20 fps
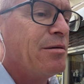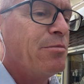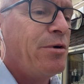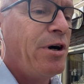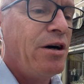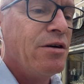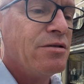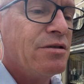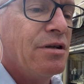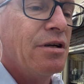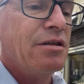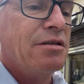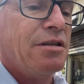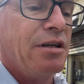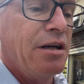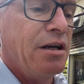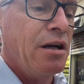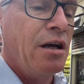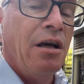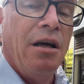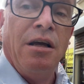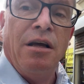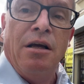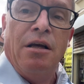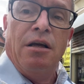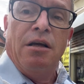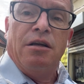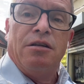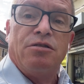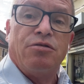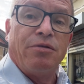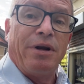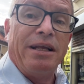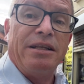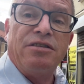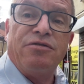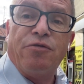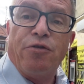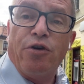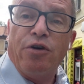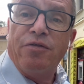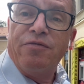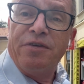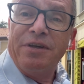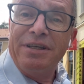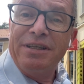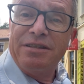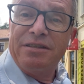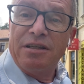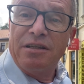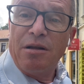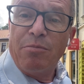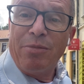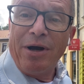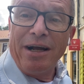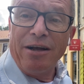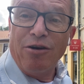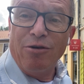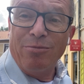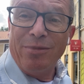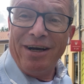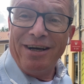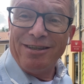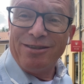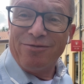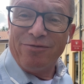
about the transfer fees in the bancomat,